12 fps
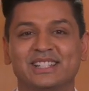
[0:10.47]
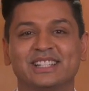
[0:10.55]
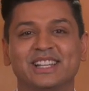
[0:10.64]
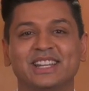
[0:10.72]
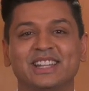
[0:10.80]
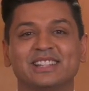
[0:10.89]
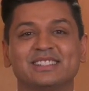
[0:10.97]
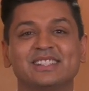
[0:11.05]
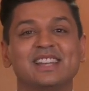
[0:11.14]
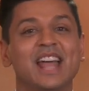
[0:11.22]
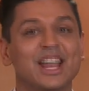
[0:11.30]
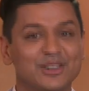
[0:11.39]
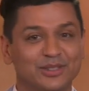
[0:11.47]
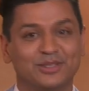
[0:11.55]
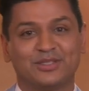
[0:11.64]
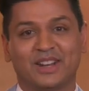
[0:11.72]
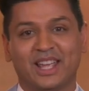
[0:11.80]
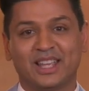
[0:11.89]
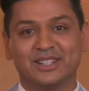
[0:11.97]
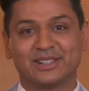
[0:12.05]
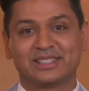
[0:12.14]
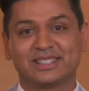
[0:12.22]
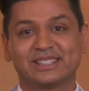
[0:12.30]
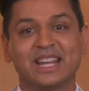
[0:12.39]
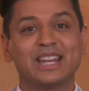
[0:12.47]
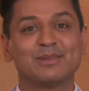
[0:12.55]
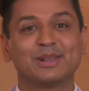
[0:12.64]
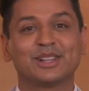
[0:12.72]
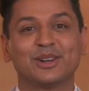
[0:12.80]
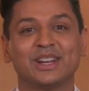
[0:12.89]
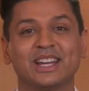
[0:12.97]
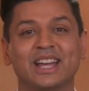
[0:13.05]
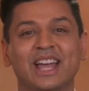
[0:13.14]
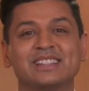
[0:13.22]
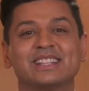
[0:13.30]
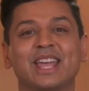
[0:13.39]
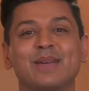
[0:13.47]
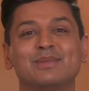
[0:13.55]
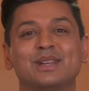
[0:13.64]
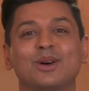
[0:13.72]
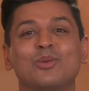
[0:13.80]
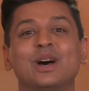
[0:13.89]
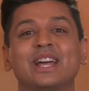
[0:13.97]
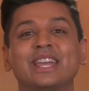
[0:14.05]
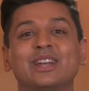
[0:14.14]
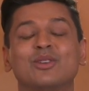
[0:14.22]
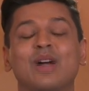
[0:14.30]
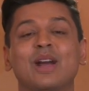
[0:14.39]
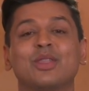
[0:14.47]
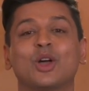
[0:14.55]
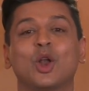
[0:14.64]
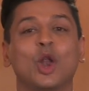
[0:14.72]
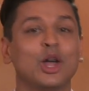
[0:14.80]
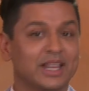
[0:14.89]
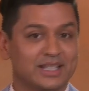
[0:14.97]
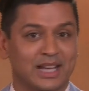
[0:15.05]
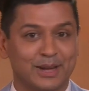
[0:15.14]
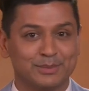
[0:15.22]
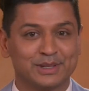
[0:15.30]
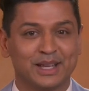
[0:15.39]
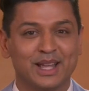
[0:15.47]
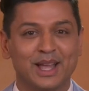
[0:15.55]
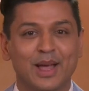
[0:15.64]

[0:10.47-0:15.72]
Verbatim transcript: Turning this natural flair into a sustainable career has kept her working around the clock at times,